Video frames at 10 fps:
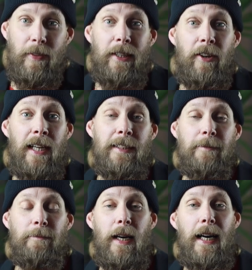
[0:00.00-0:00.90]
thank you
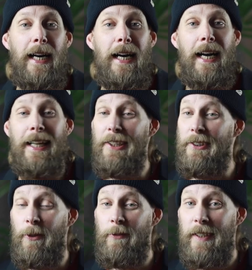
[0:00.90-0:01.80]
guys.
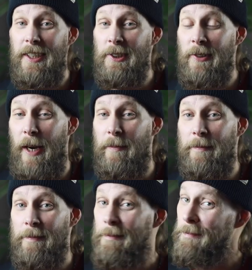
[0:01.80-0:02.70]
And don't forget to subscribe.
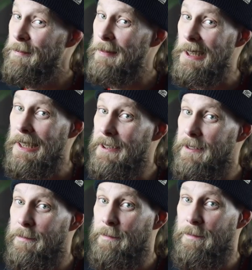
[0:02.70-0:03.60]
Cheers.